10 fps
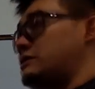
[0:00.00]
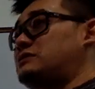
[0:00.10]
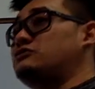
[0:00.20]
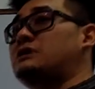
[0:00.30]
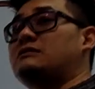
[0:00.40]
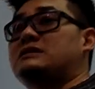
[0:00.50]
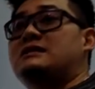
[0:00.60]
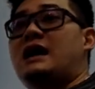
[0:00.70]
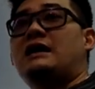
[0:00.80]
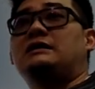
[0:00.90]
in
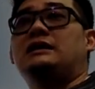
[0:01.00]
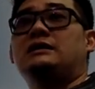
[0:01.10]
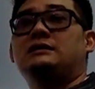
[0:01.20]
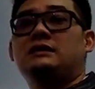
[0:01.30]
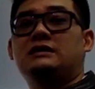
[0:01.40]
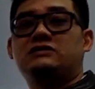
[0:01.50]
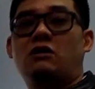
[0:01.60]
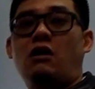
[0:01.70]
2019 is